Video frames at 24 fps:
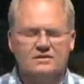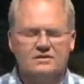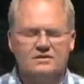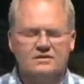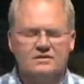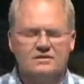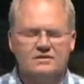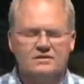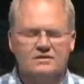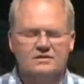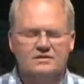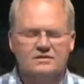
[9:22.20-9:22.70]

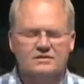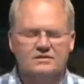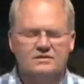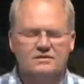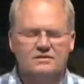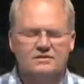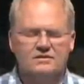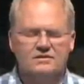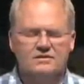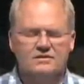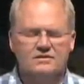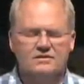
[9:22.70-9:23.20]

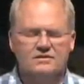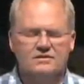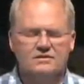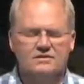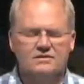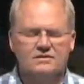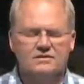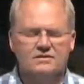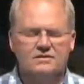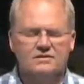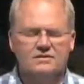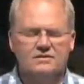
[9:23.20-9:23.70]

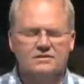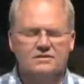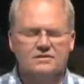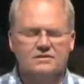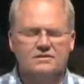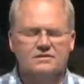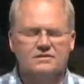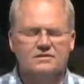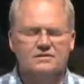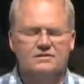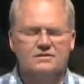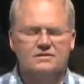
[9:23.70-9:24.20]

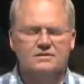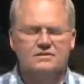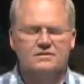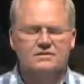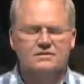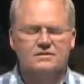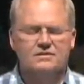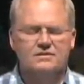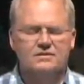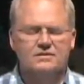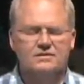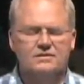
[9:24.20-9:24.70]

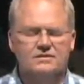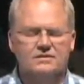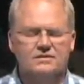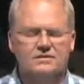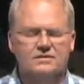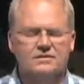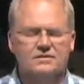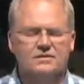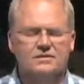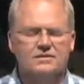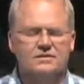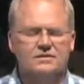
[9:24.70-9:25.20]

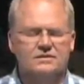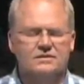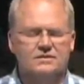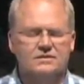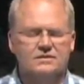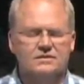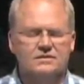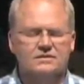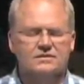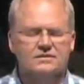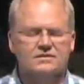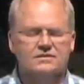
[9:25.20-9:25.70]

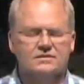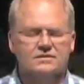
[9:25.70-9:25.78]
(silence)